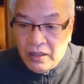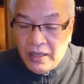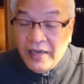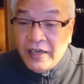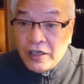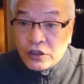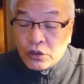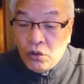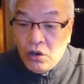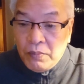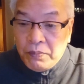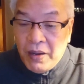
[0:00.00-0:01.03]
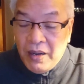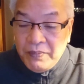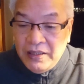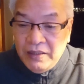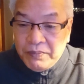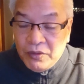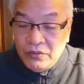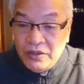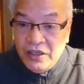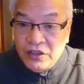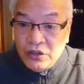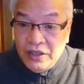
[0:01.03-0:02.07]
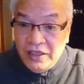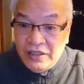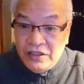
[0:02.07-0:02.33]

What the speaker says: and a strong family foundation is